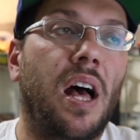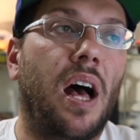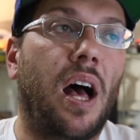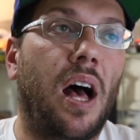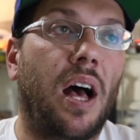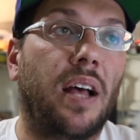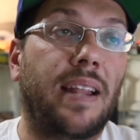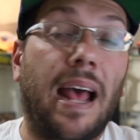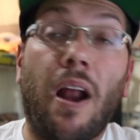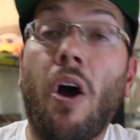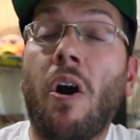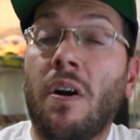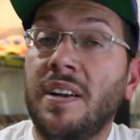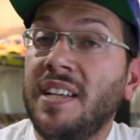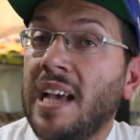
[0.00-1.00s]
that
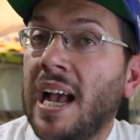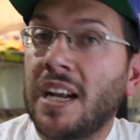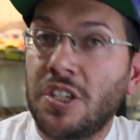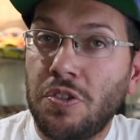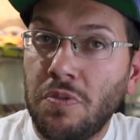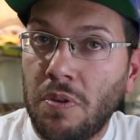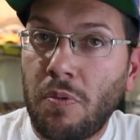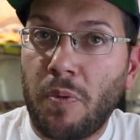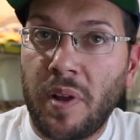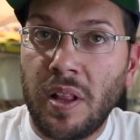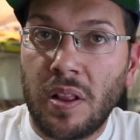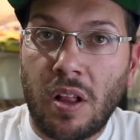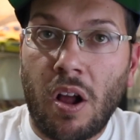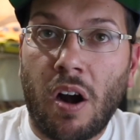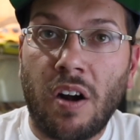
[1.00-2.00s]
are the actual
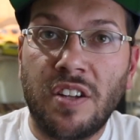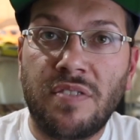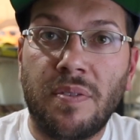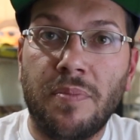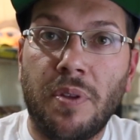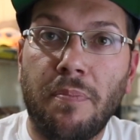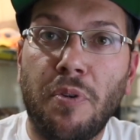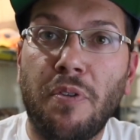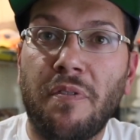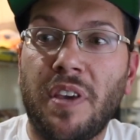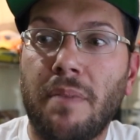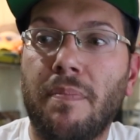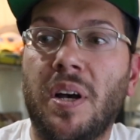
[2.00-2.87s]
real cars from the movie,